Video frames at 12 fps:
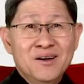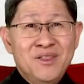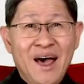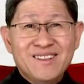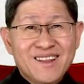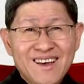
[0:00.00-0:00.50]

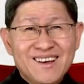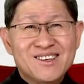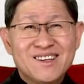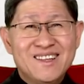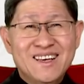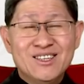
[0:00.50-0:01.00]
That
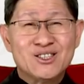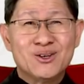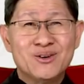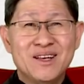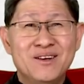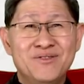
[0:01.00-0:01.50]
is an
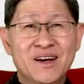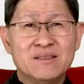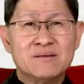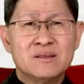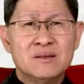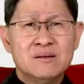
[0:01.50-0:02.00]
Easter
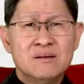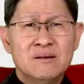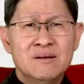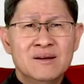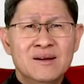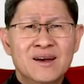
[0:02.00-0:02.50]
event.
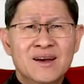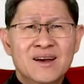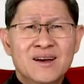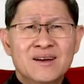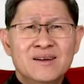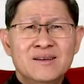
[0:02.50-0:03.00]

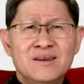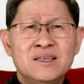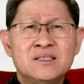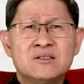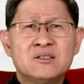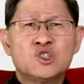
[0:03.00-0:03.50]

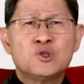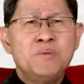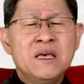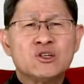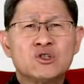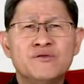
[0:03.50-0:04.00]
It
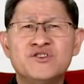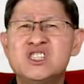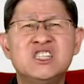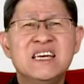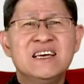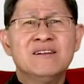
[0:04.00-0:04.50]
speaks of
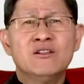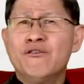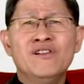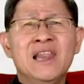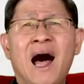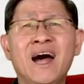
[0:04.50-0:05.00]
zeal,
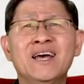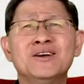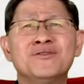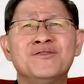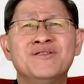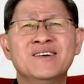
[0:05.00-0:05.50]
of
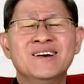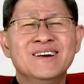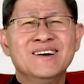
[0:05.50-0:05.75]
life,